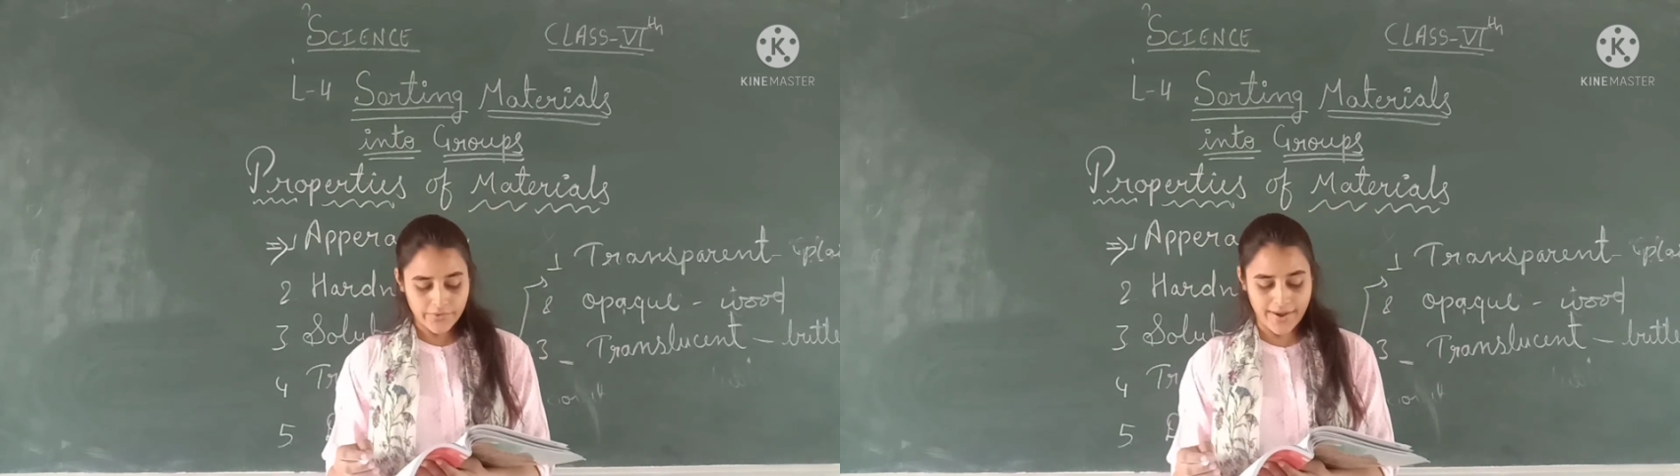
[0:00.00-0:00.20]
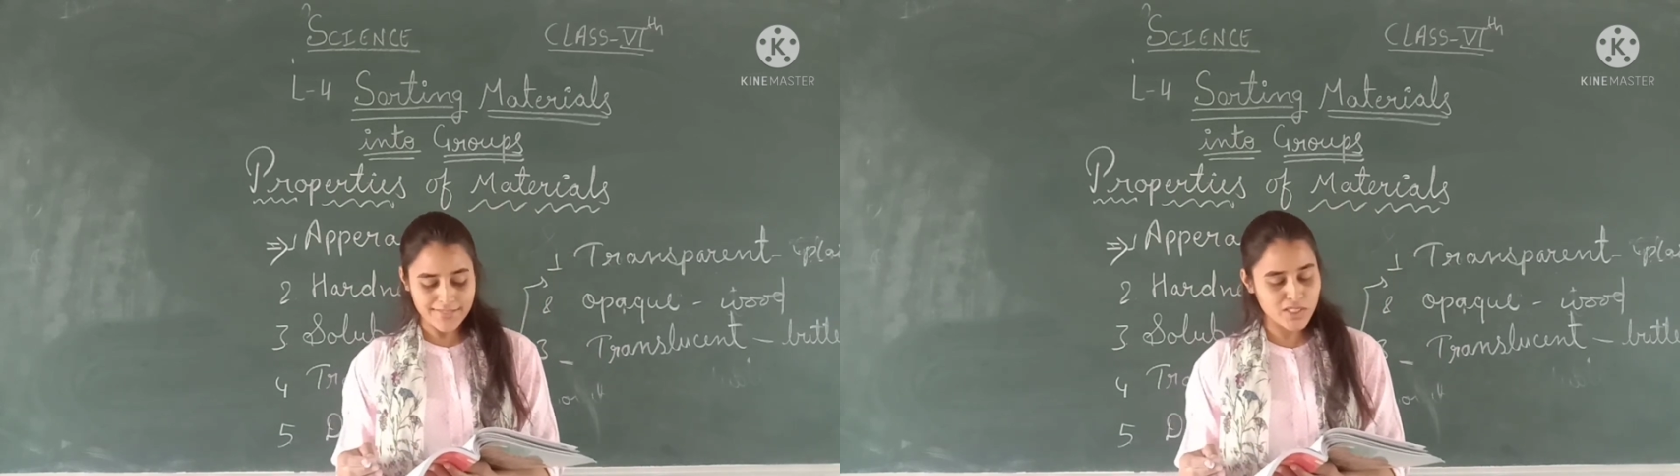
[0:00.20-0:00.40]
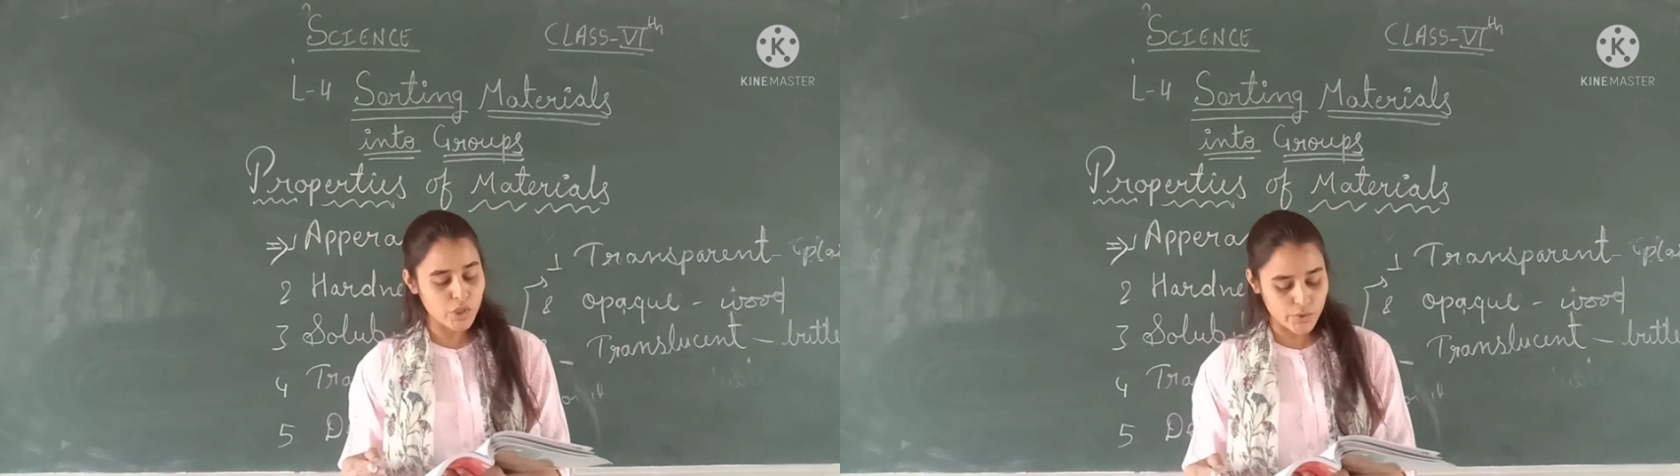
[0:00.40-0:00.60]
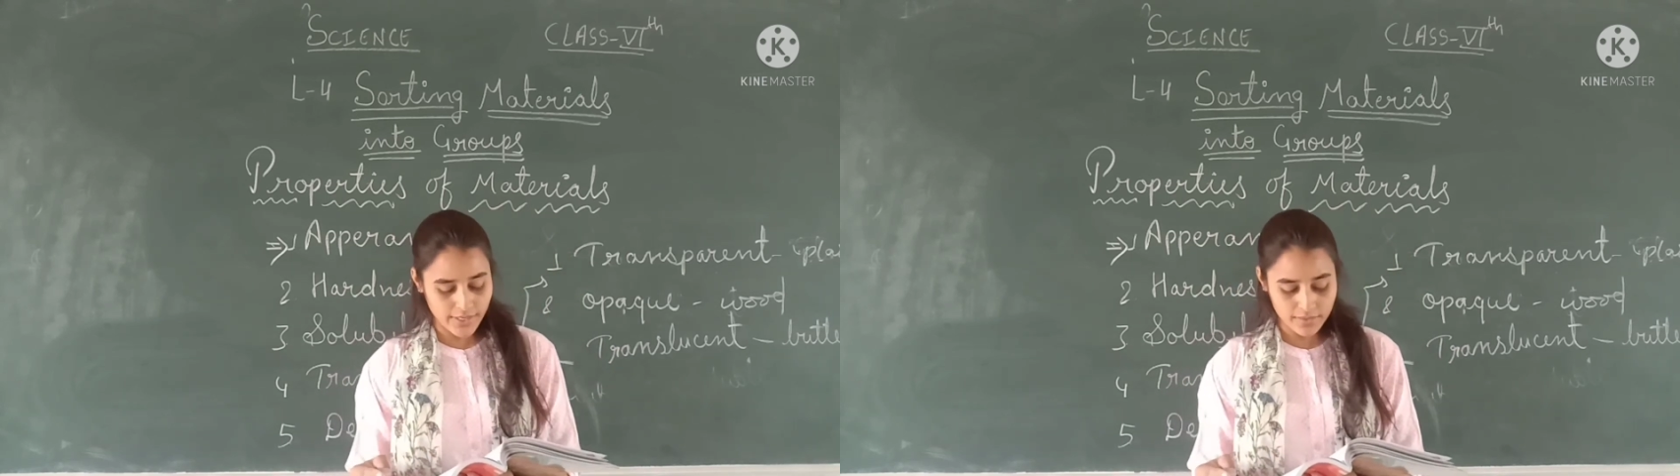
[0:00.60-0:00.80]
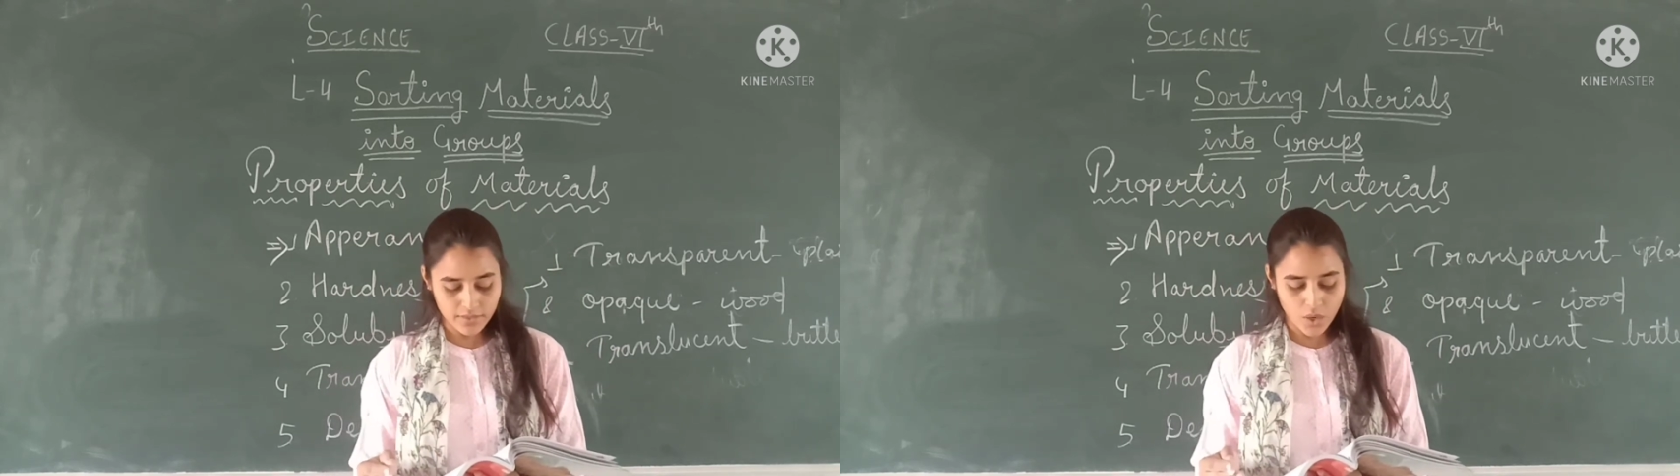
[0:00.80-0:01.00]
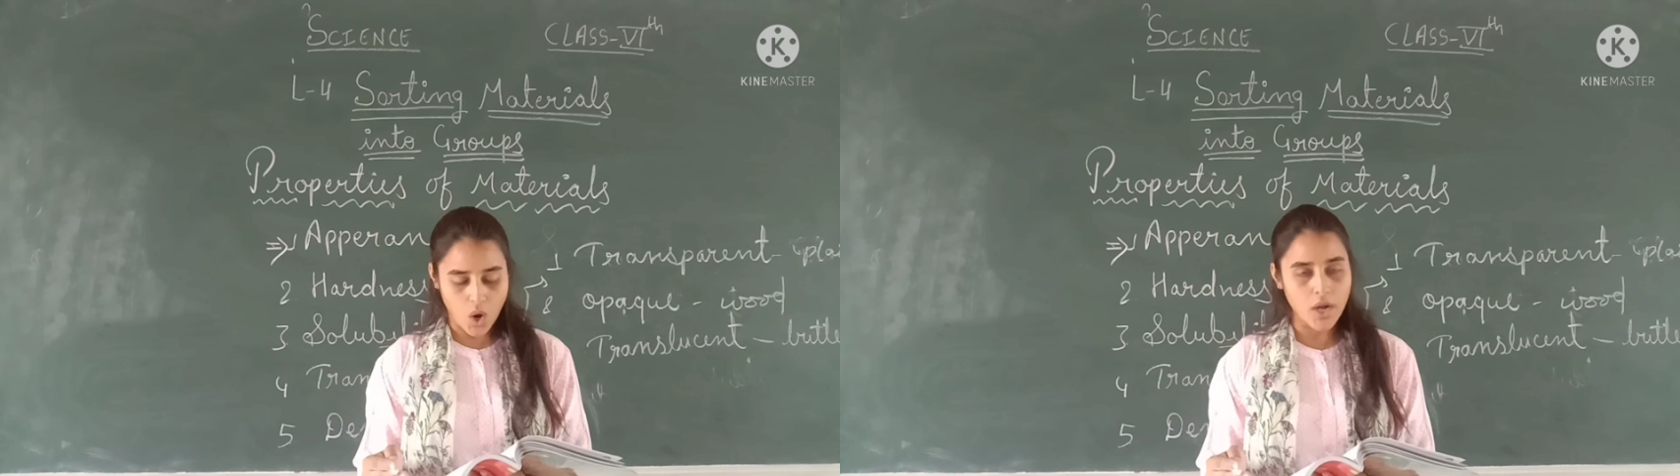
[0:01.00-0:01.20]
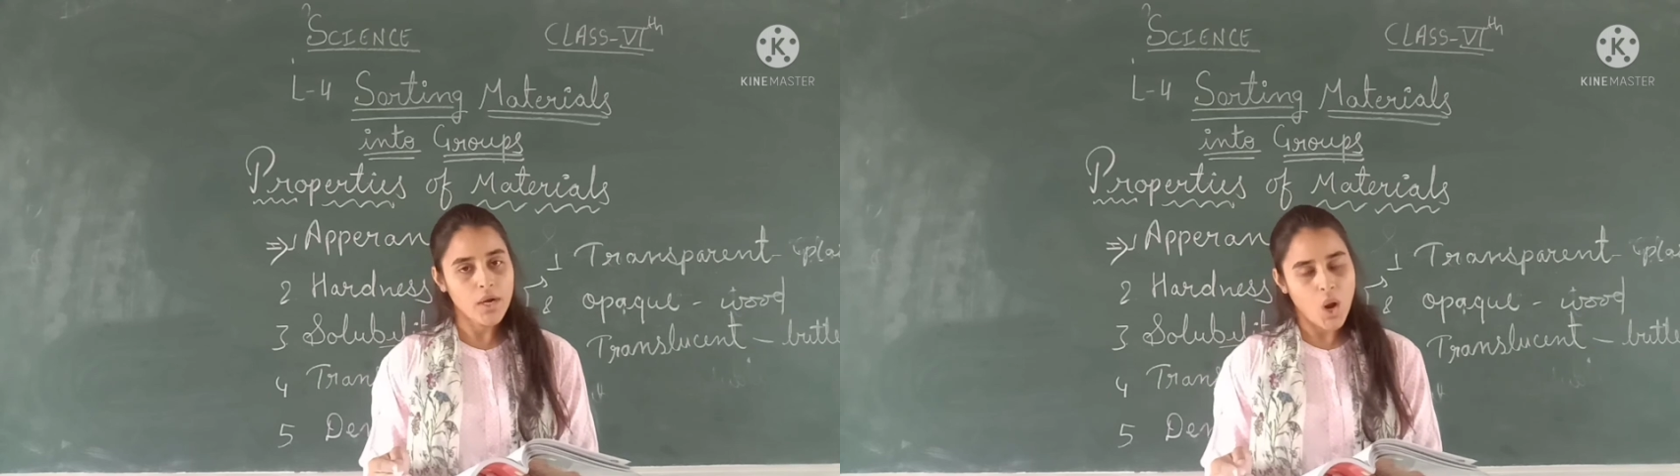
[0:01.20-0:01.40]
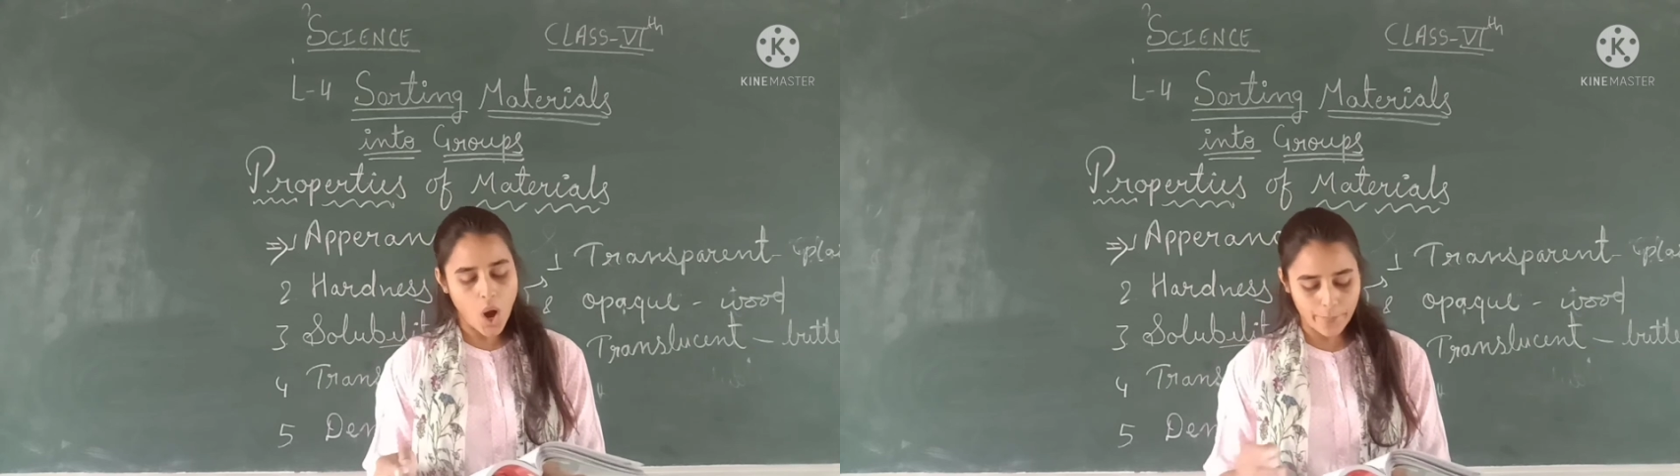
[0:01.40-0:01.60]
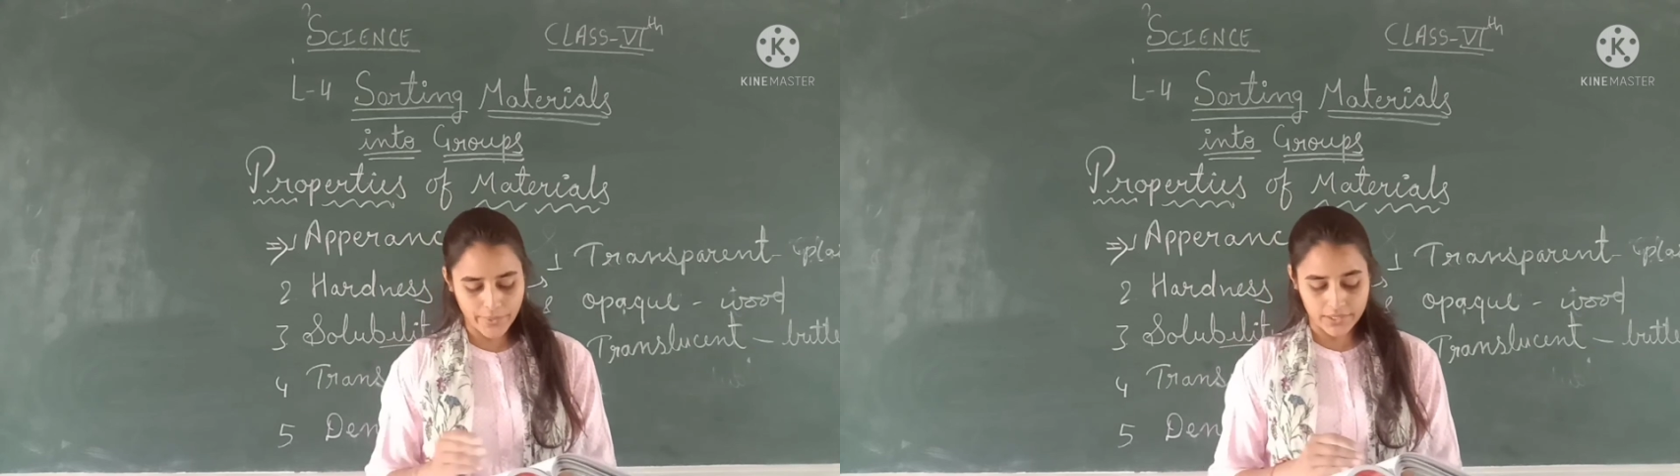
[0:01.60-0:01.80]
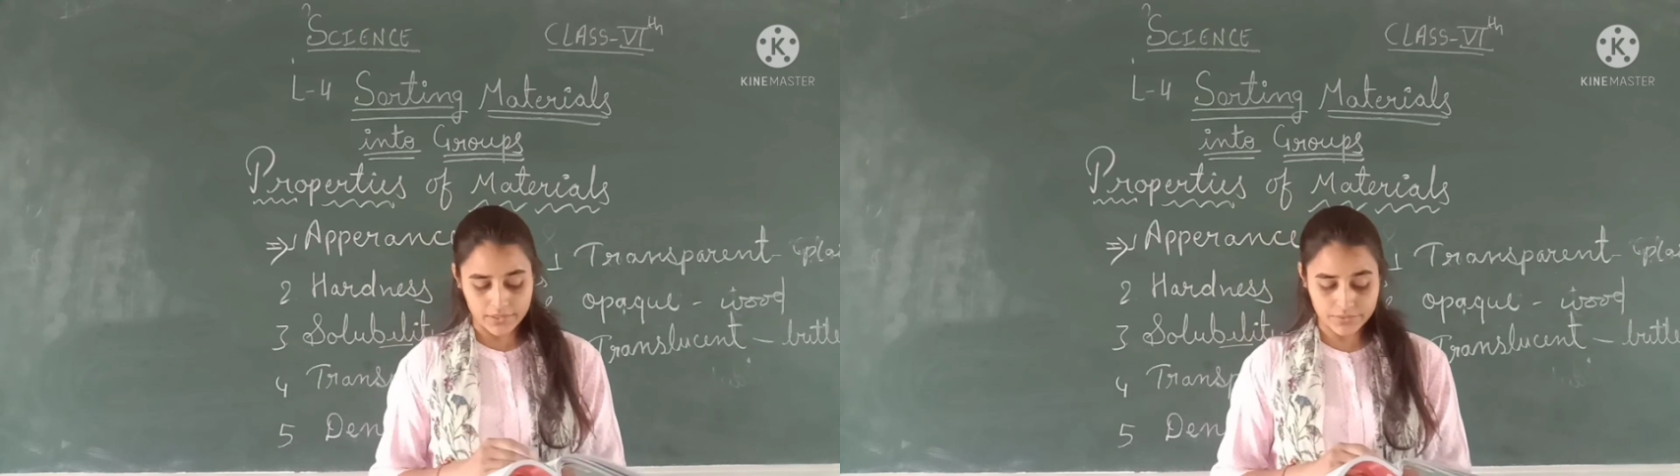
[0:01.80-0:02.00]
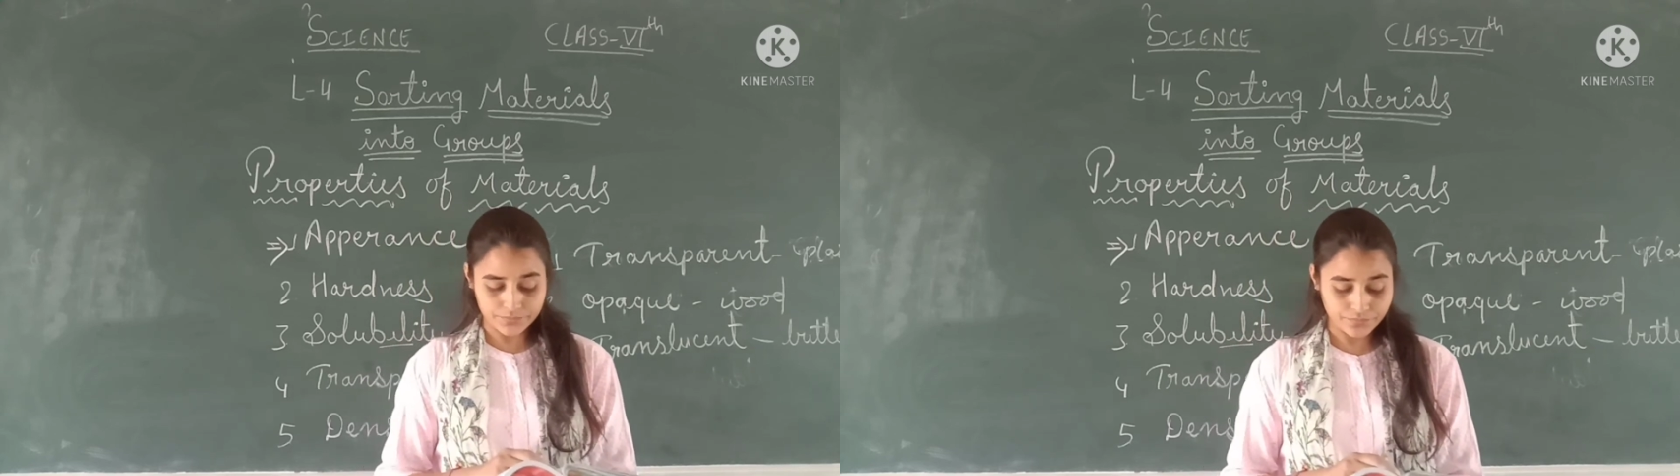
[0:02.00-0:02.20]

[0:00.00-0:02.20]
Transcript: translucent or opaque.